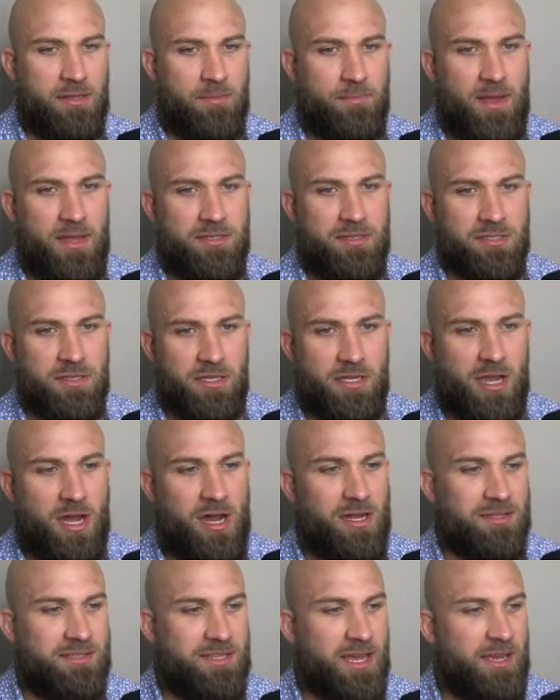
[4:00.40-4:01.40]
depends on the
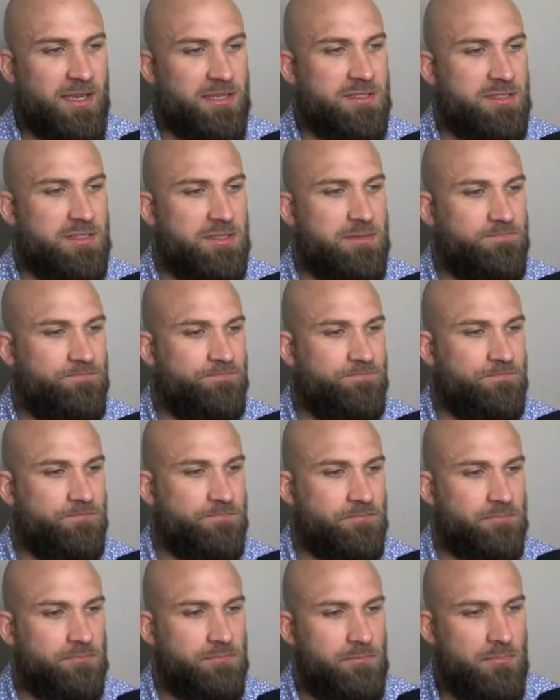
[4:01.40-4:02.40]
context.
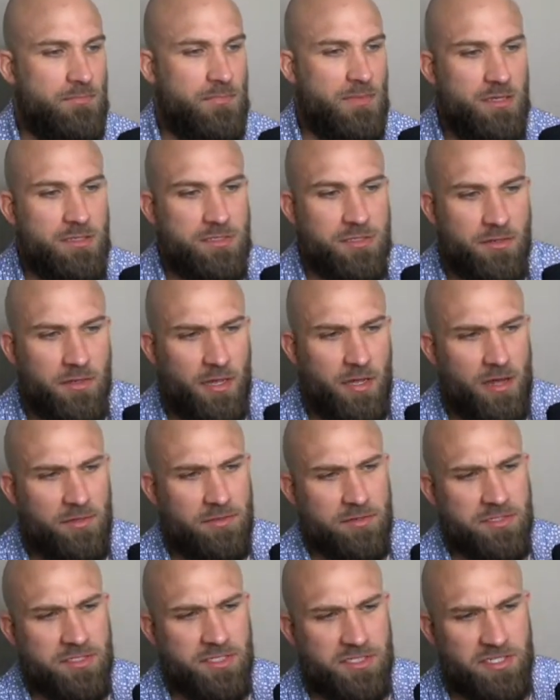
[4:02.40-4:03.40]
So the
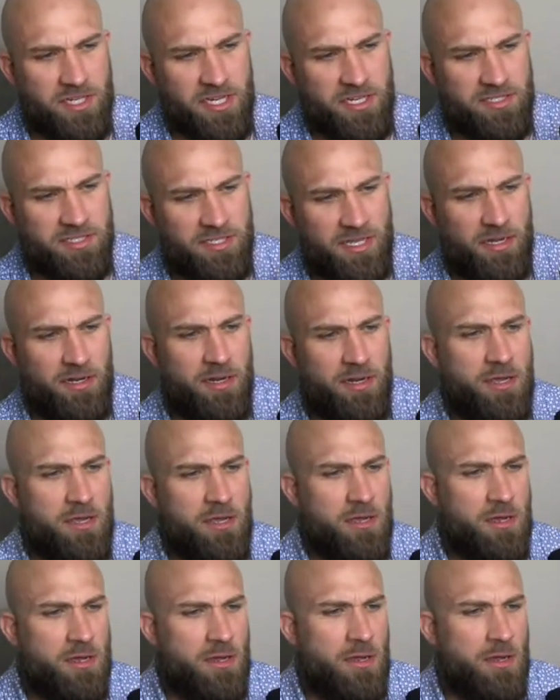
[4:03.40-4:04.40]
author suggests that
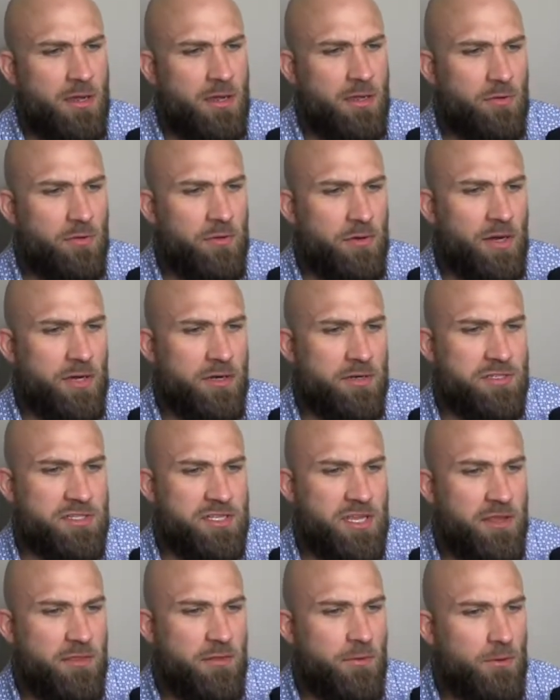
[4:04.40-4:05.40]
in order to
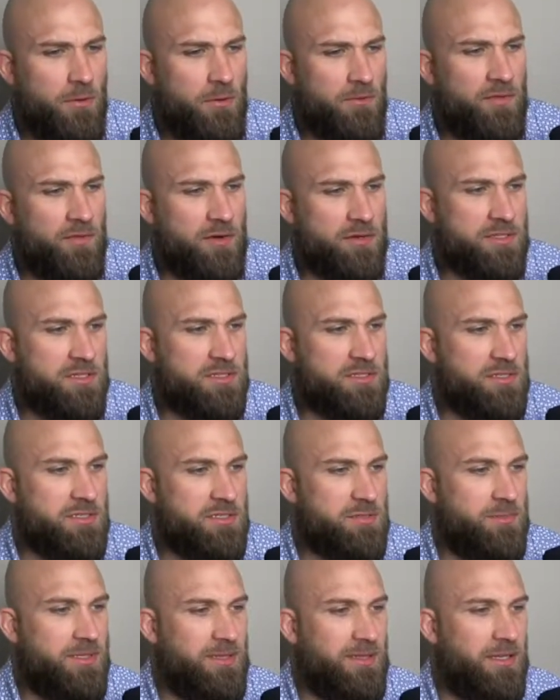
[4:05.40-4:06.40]
understand the role of
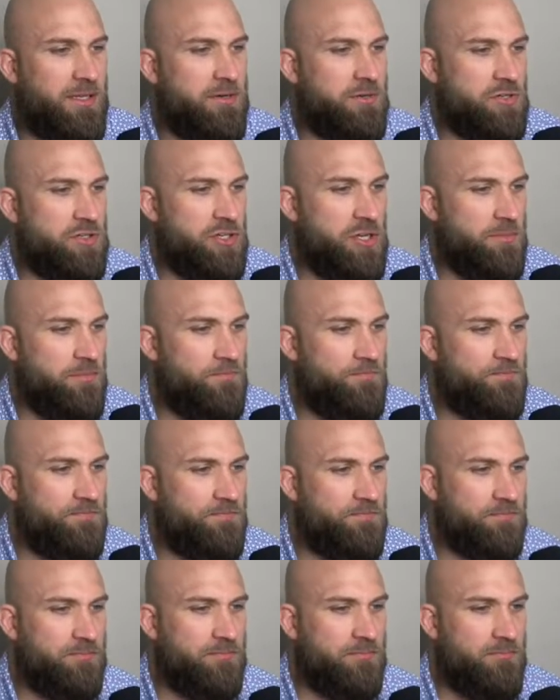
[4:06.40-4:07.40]
narcissism in leadership
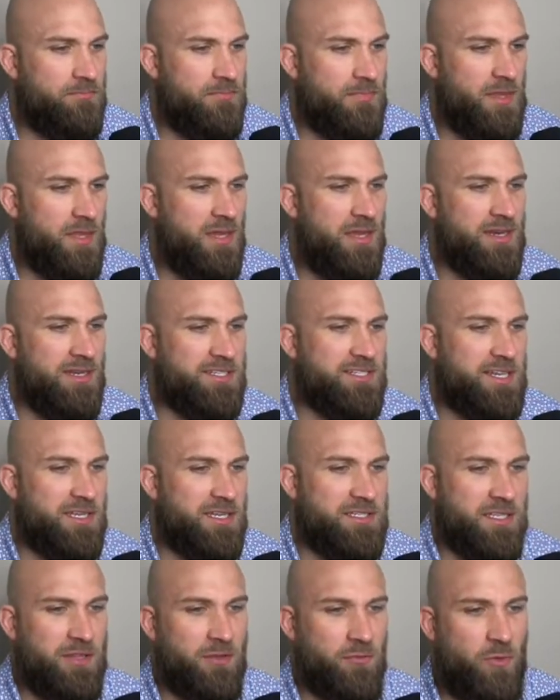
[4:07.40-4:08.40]
and
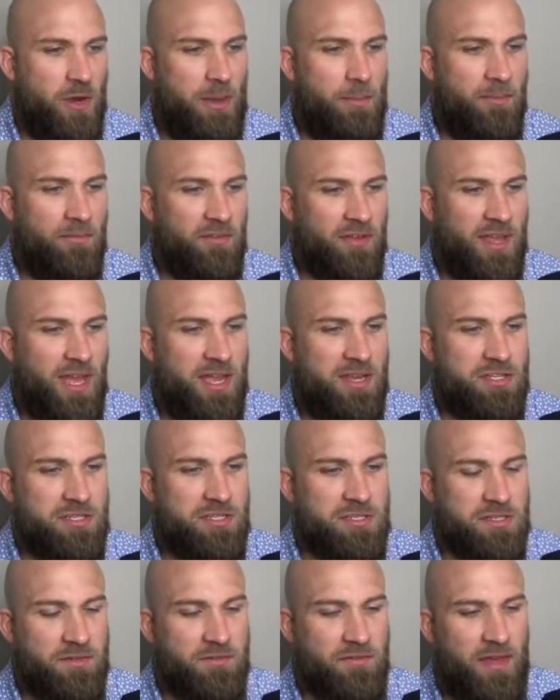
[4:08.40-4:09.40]
assessing the
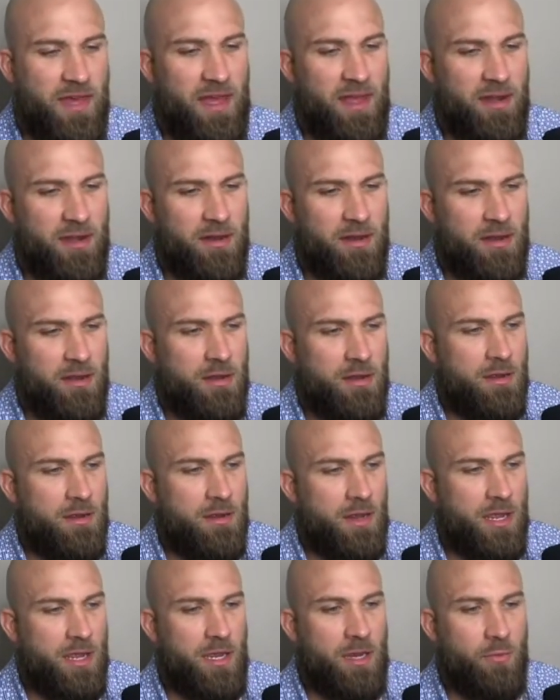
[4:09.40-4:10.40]
ramifications of that,
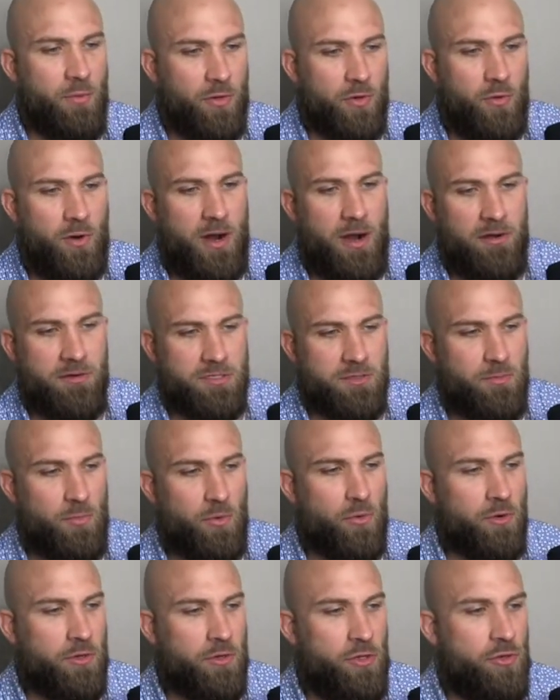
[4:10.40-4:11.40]
it requires a
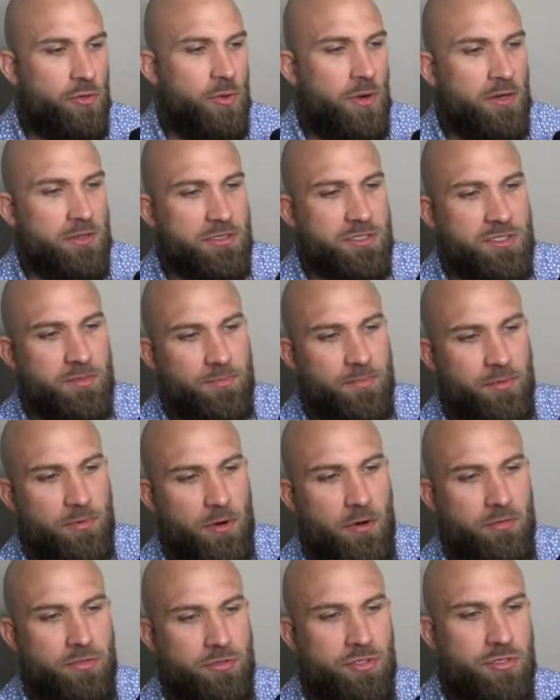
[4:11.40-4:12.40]
more nuanced
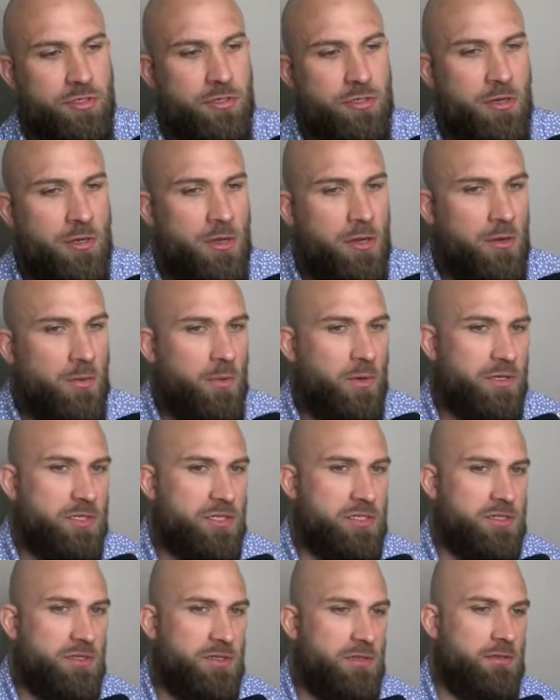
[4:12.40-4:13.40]
approach,
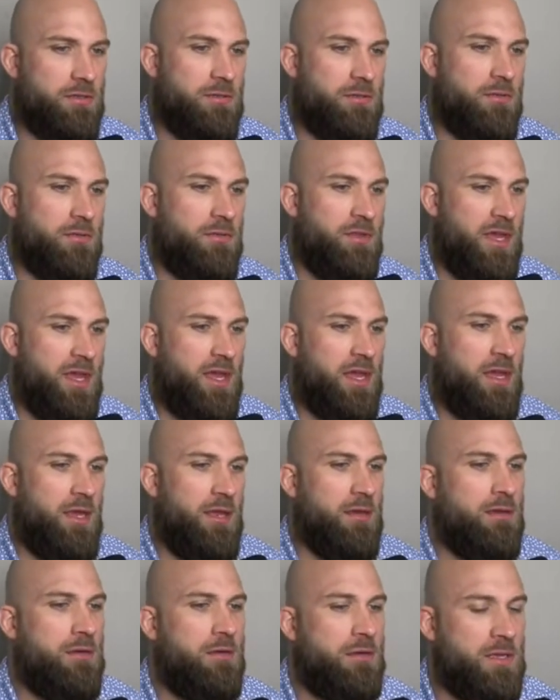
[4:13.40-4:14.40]
which
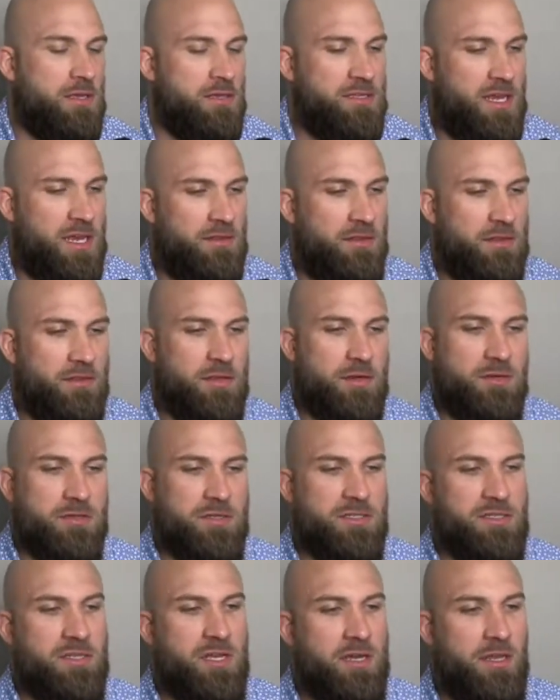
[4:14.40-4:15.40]
they contend that their
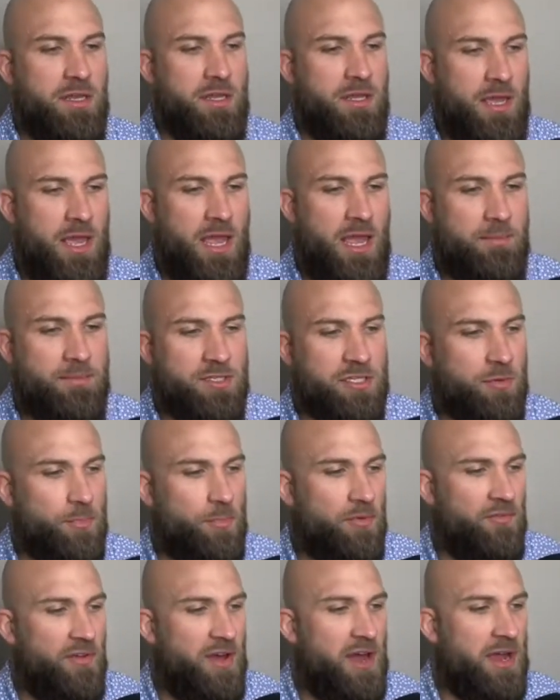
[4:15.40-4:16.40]
study aims to
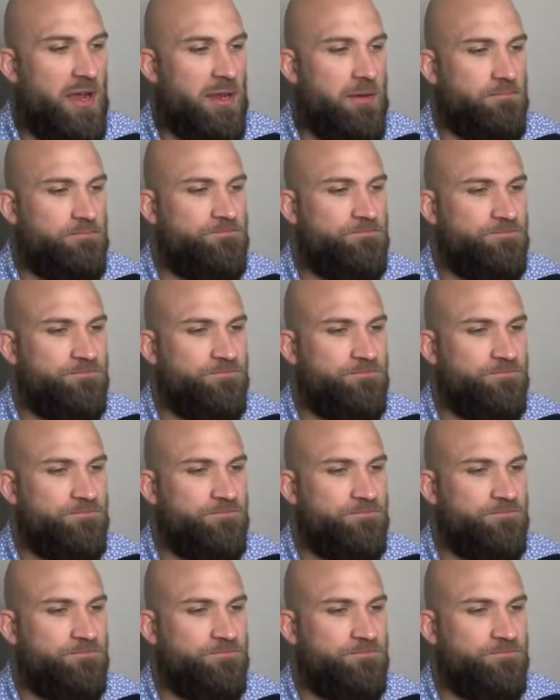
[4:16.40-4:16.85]
provide.